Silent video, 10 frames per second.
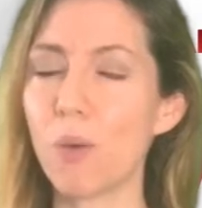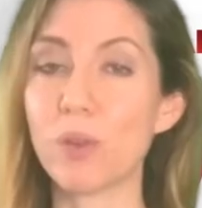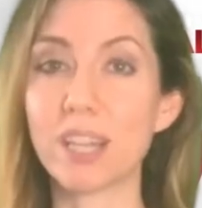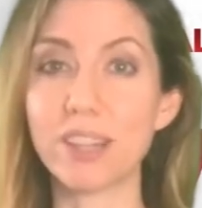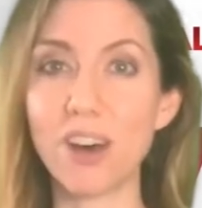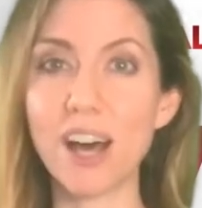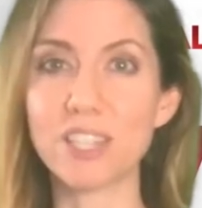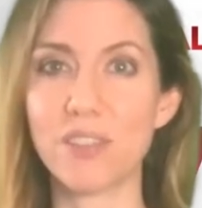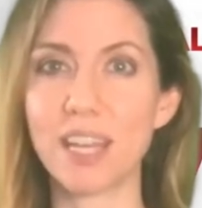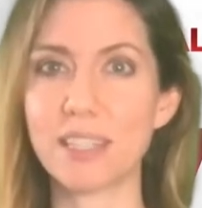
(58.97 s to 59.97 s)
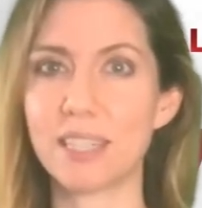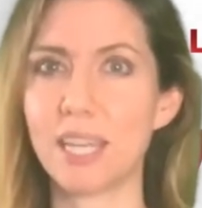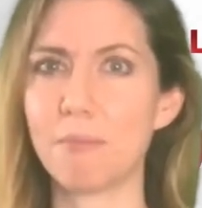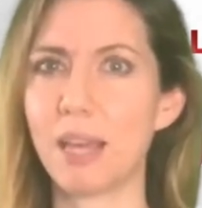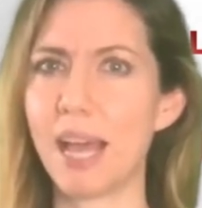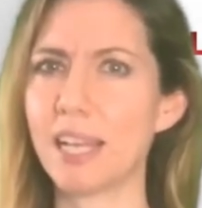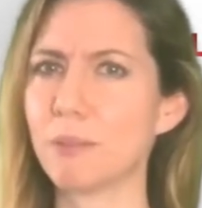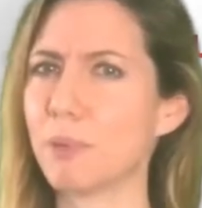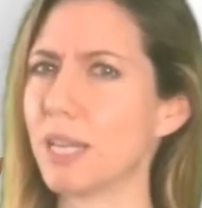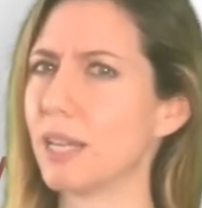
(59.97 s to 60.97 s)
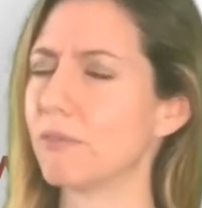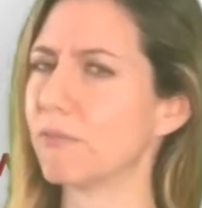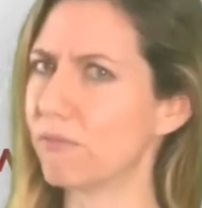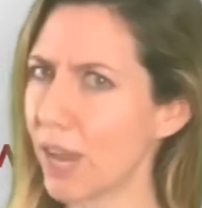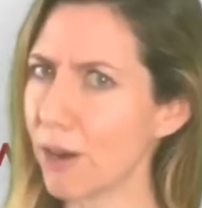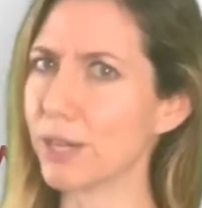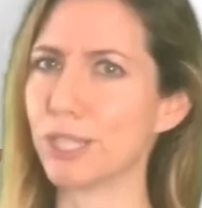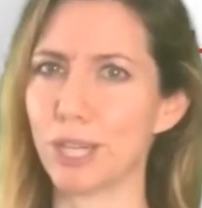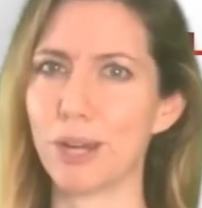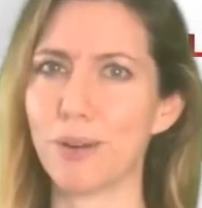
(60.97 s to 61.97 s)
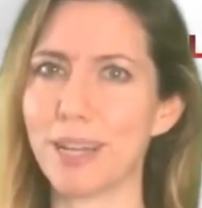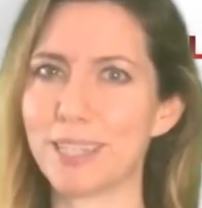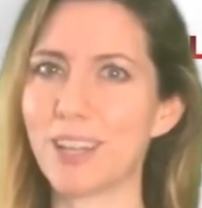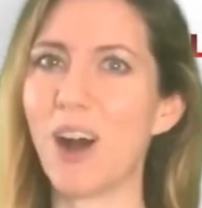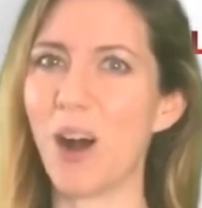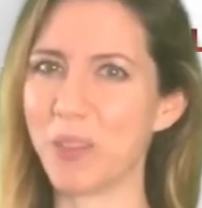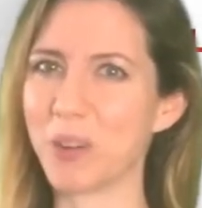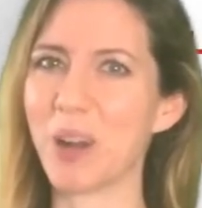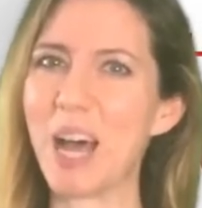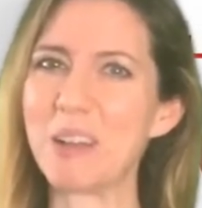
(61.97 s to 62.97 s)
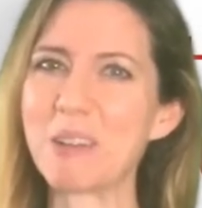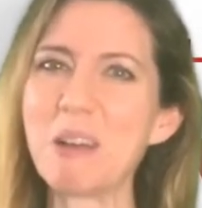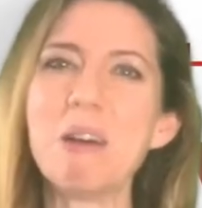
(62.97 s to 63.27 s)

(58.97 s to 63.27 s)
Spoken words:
with the Las Vegas team that has been very generous on the ground.